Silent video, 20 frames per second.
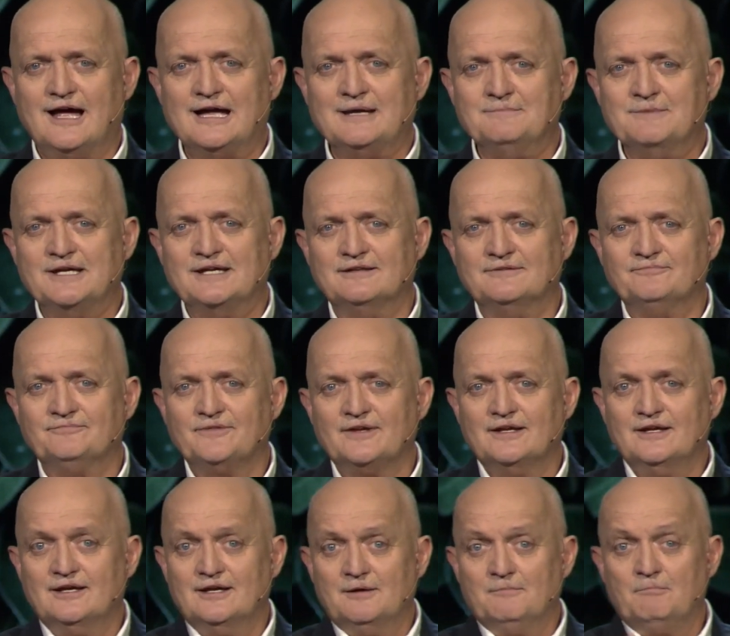
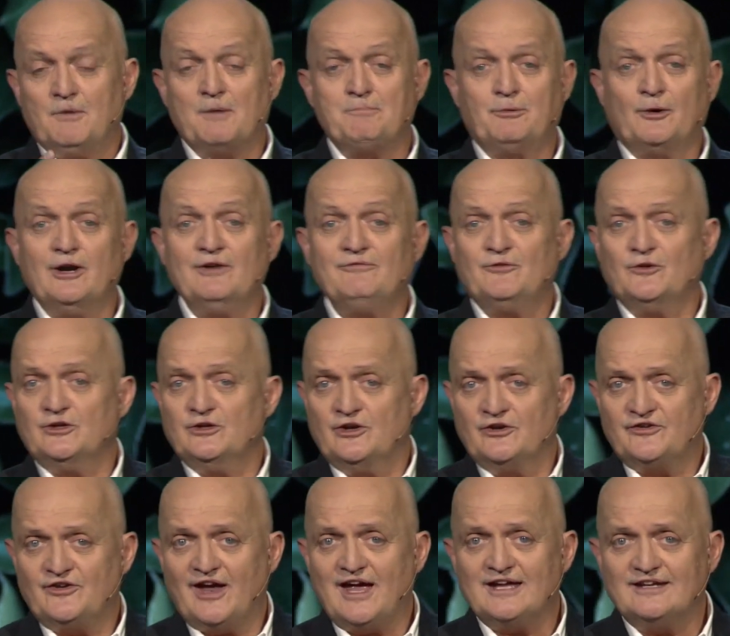Amen. My prayer for you
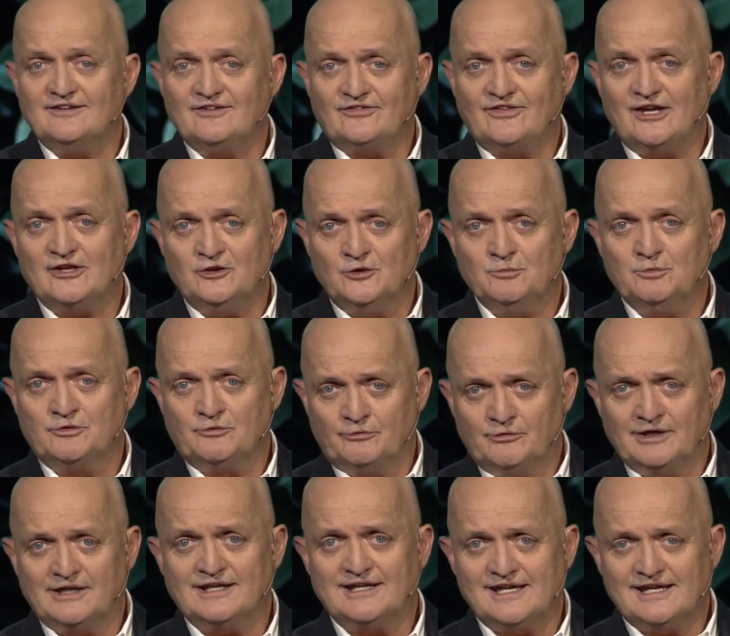today is that you would
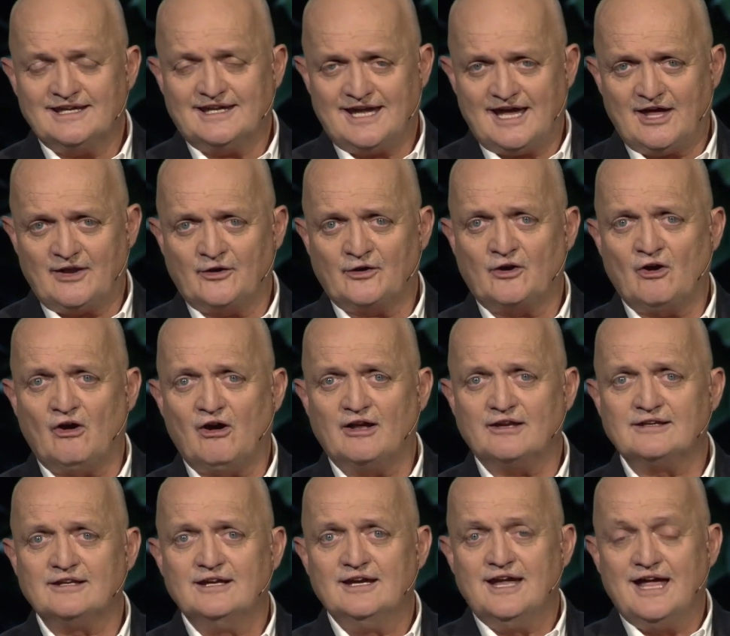really encounter
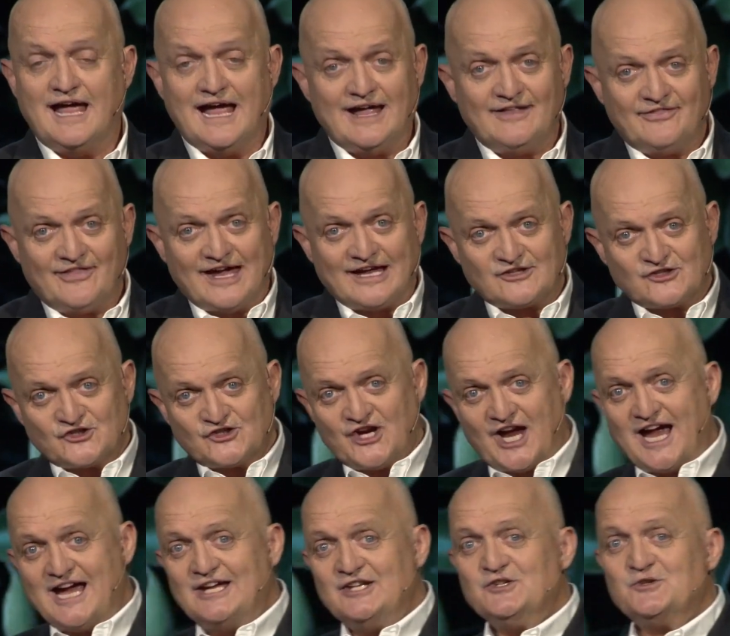God and that
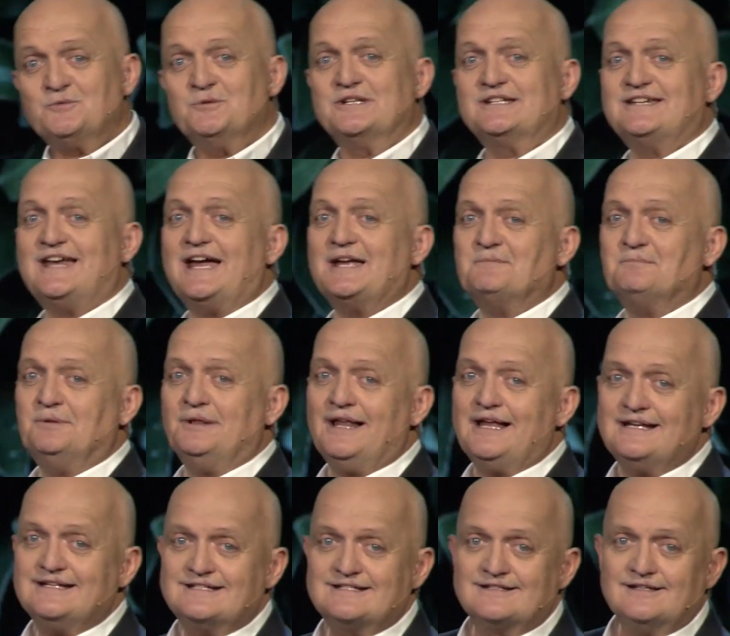change would take
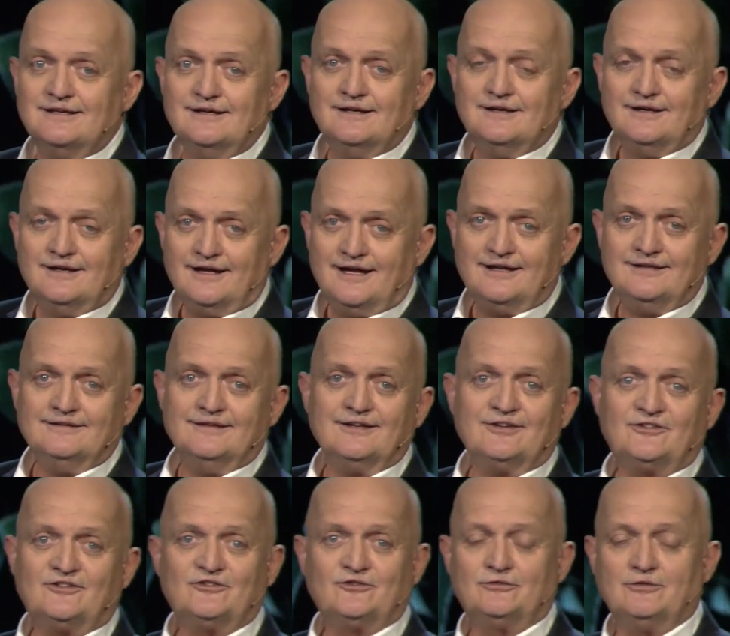place in
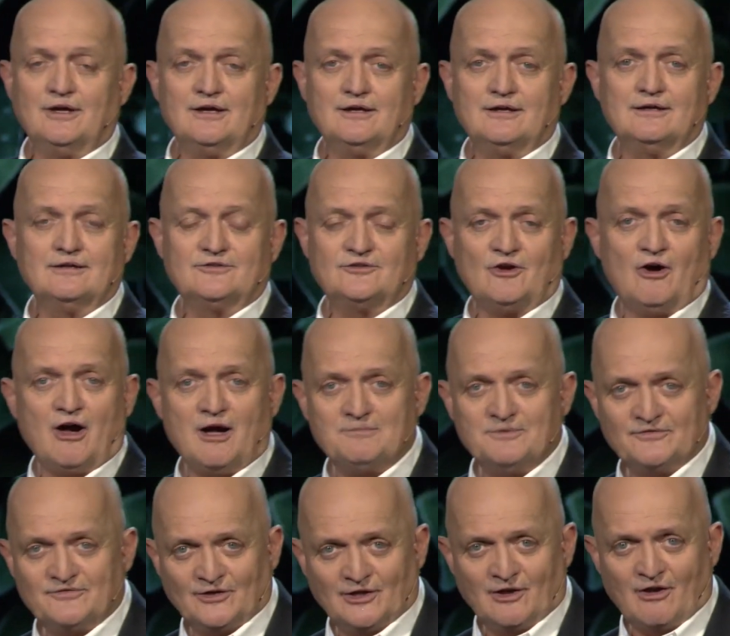this
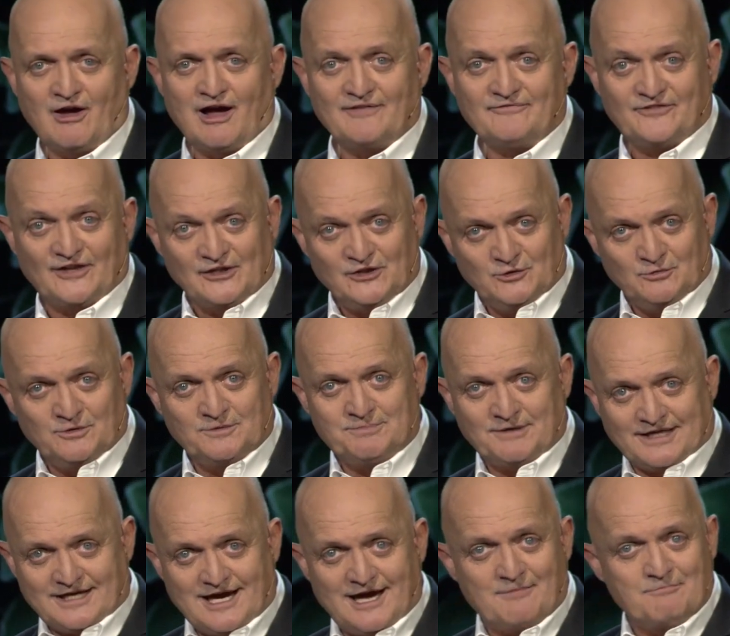time of your life, that you would
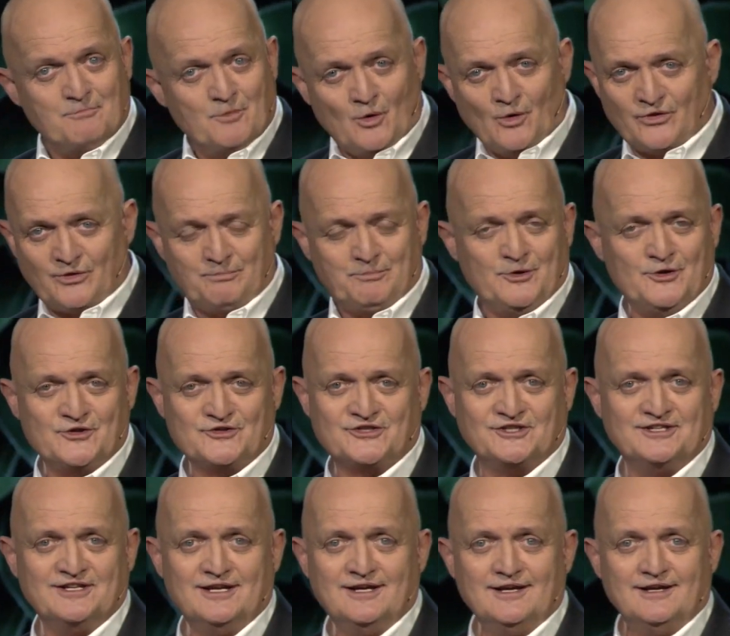become more the
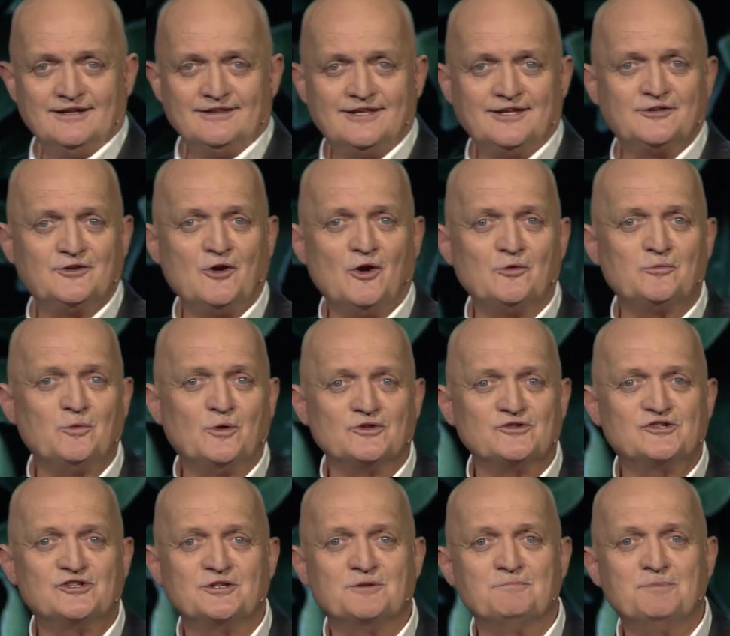person that God
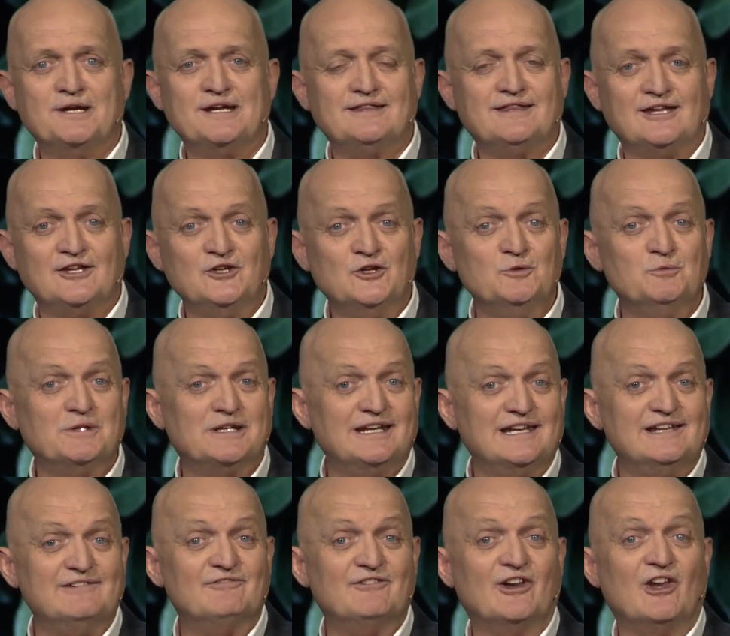wants you to be, that you would
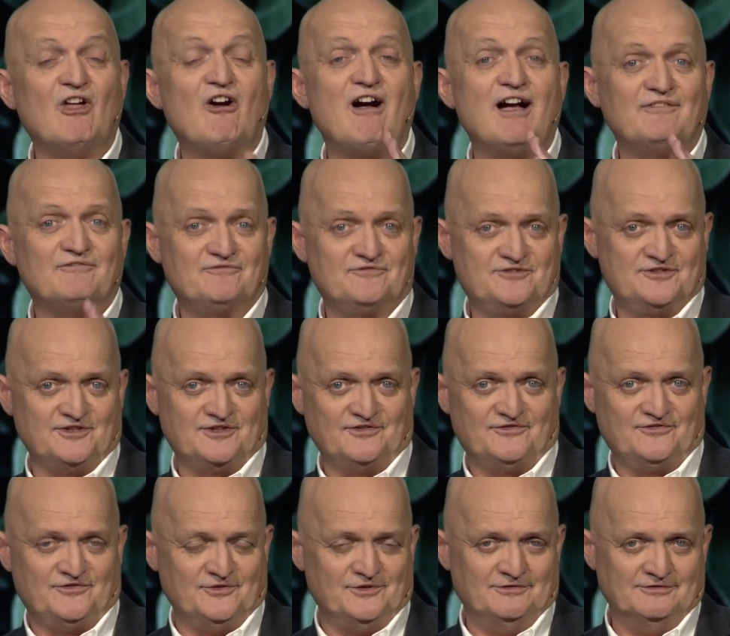live life to
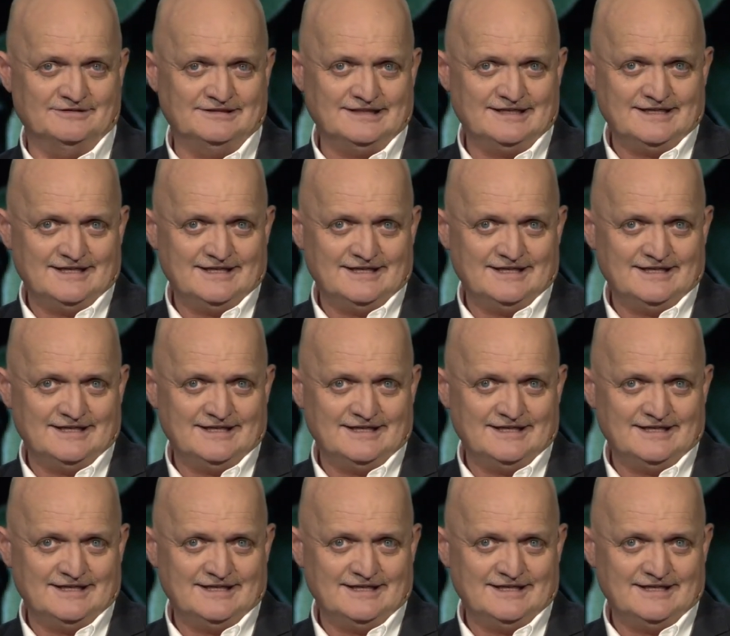the full.